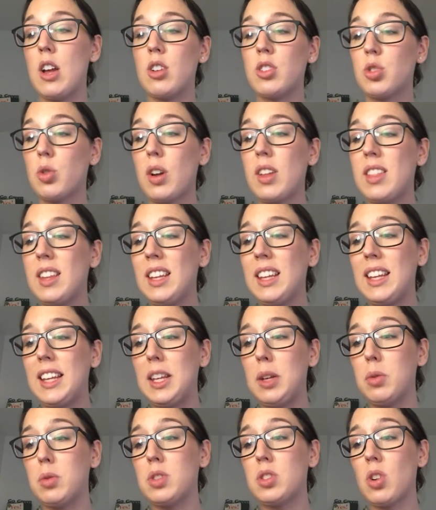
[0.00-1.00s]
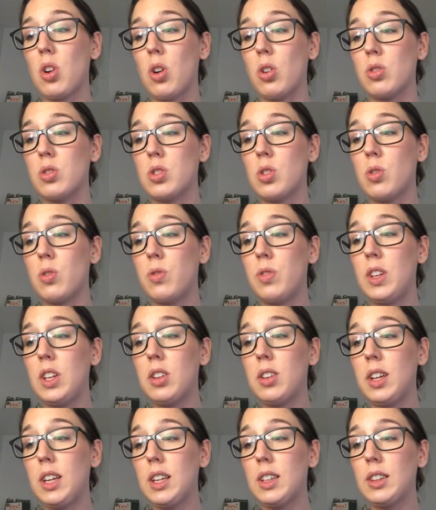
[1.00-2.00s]
so I think he was also
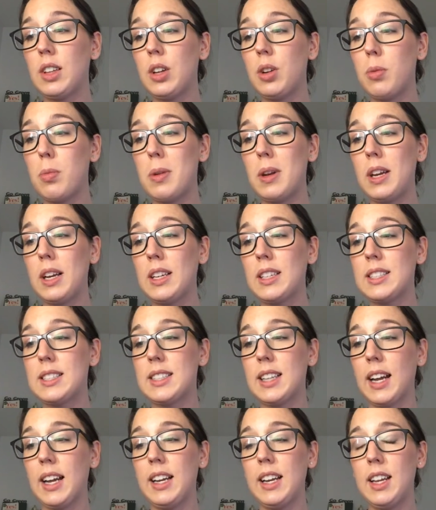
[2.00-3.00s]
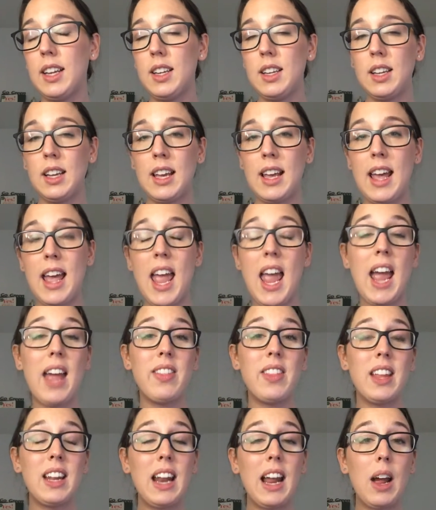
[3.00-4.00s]
feeling a little bit excited
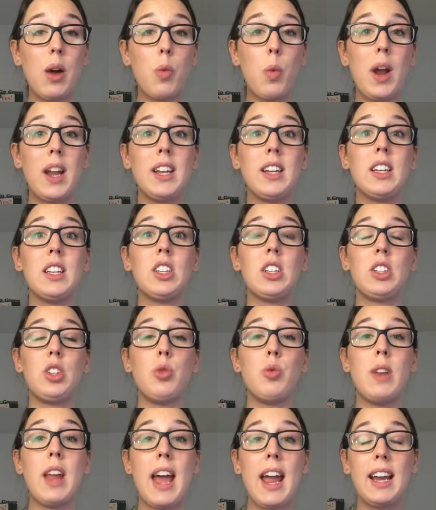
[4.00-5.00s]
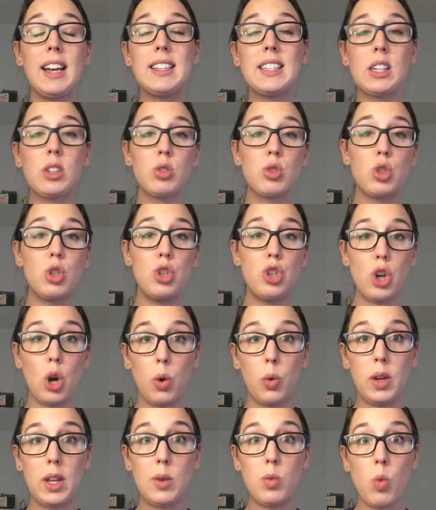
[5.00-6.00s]
and then when Unhei tells
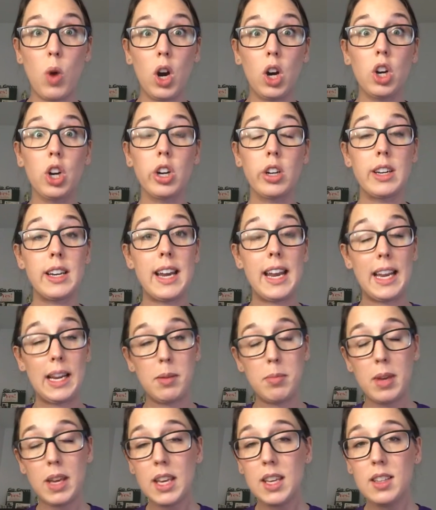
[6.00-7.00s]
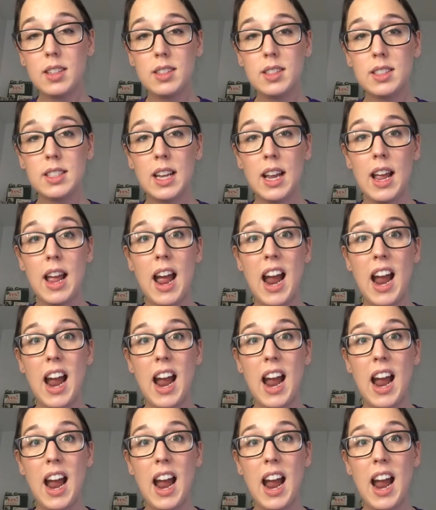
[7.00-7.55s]
Joey what her name is,